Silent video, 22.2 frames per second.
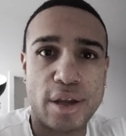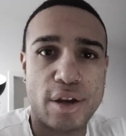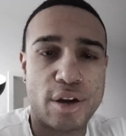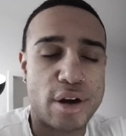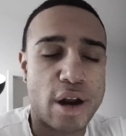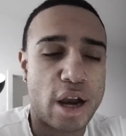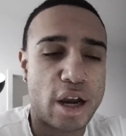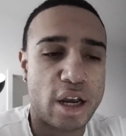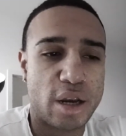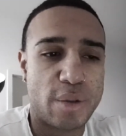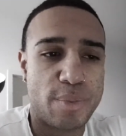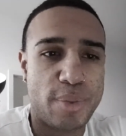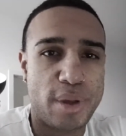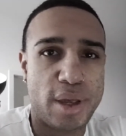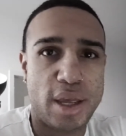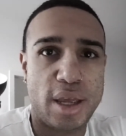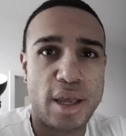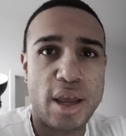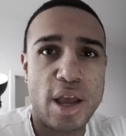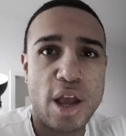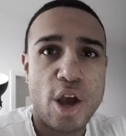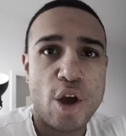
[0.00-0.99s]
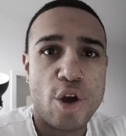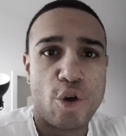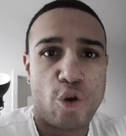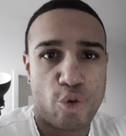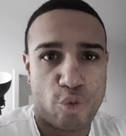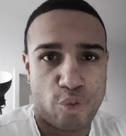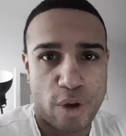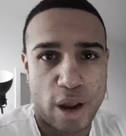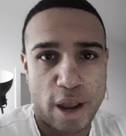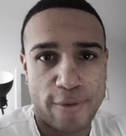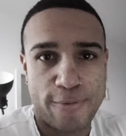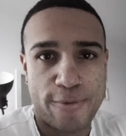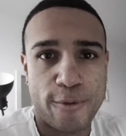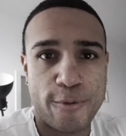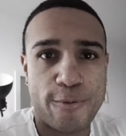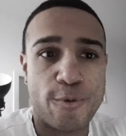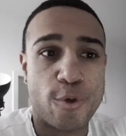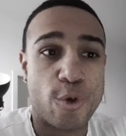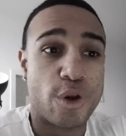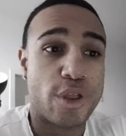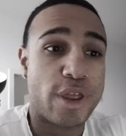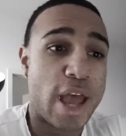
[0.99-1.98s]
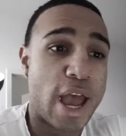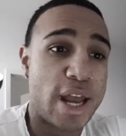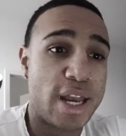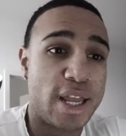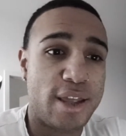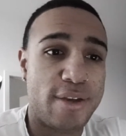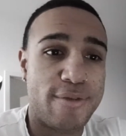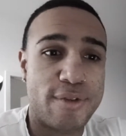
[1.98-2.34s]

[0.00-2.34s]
You're not going to be grateful for that,